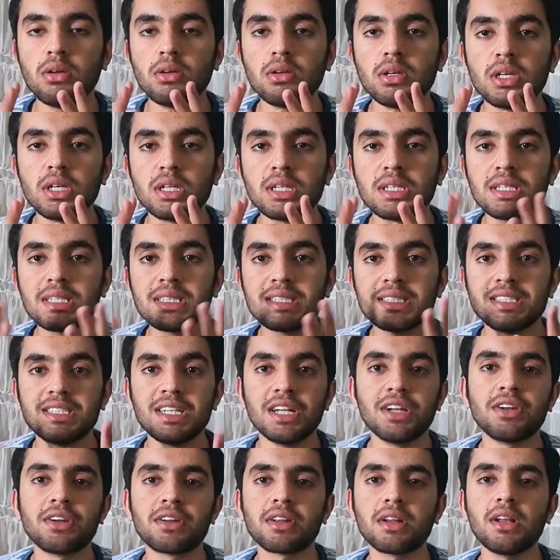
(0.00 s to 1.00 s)
it is
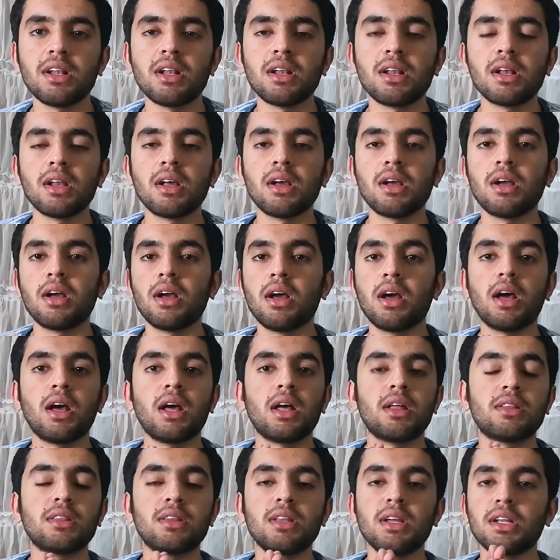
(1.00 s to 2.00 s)
general,
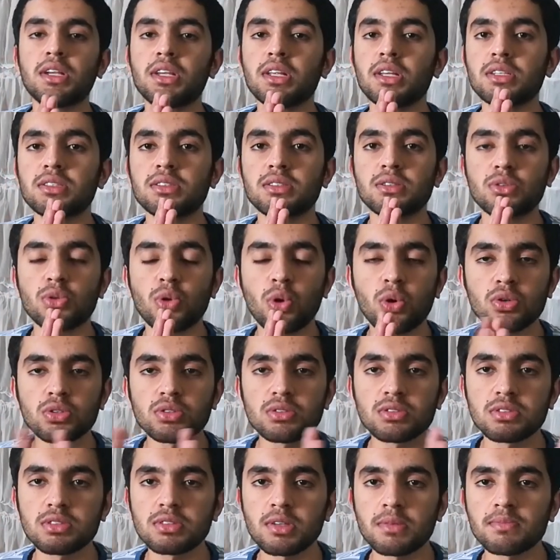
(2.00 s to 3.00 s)
it is not
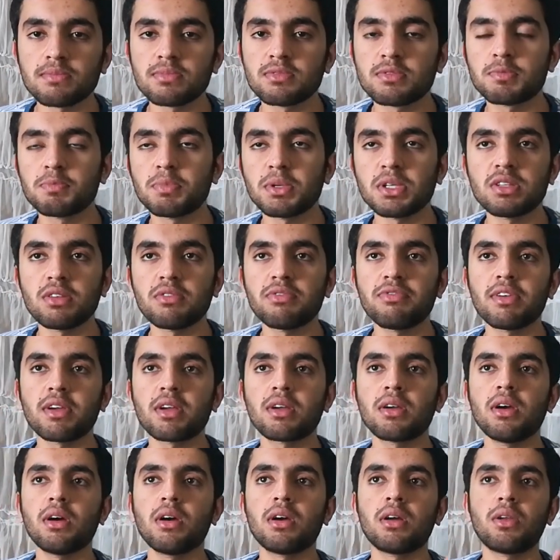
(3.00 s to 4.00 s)
some specific
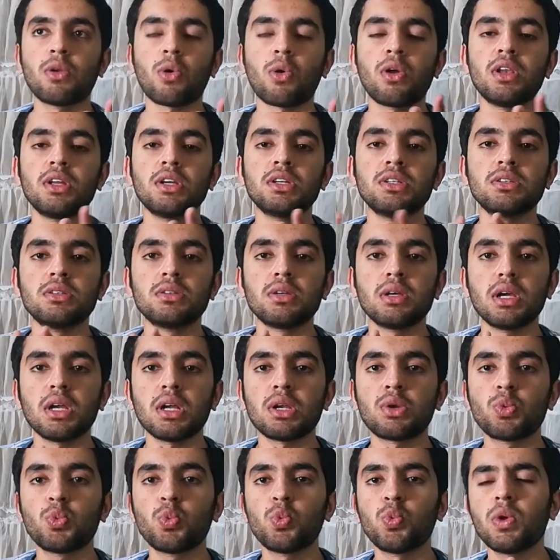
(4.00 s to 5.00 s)
knowledge. It
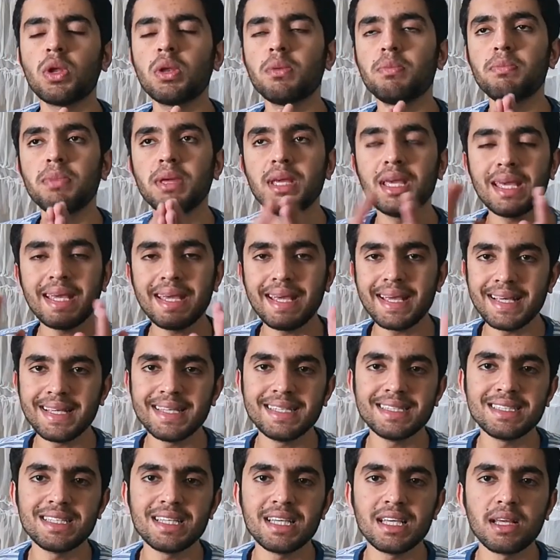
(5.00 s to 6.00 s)
will be
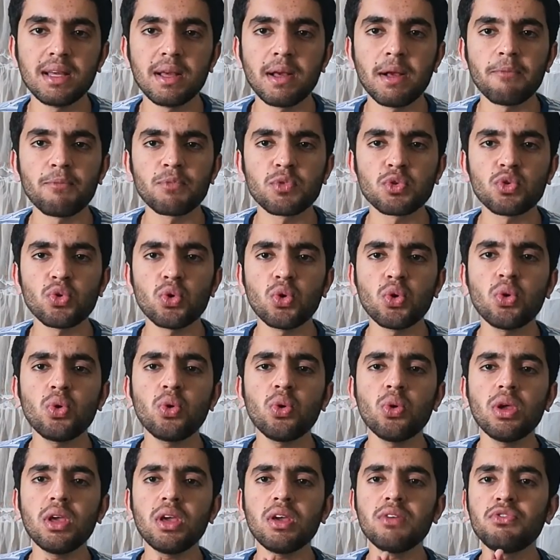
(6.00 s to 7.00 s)
easy.
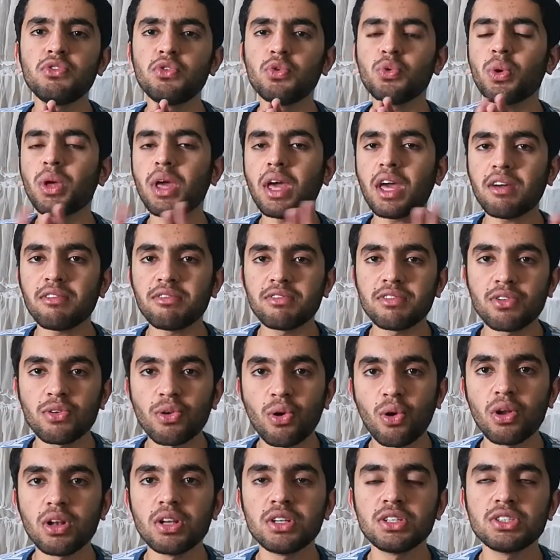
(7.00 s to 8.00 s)
So if you have
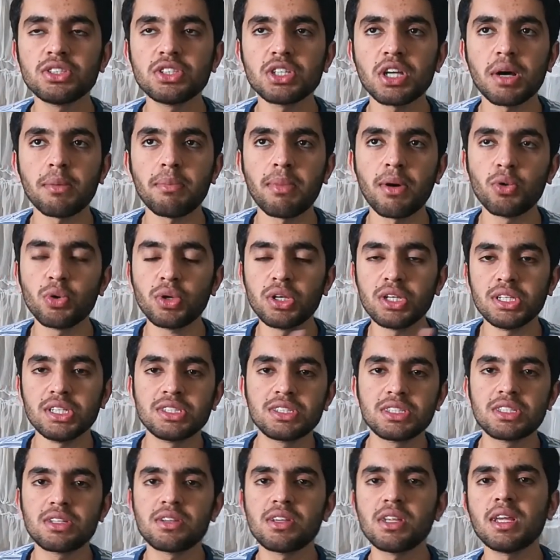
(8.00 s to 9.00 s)
knowledge about
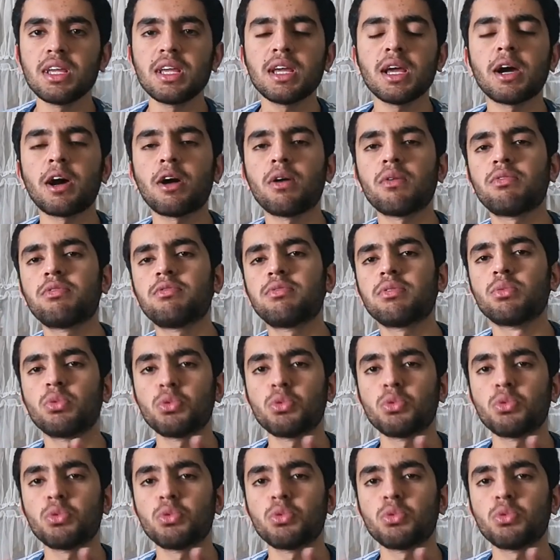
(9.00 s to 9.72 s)
history of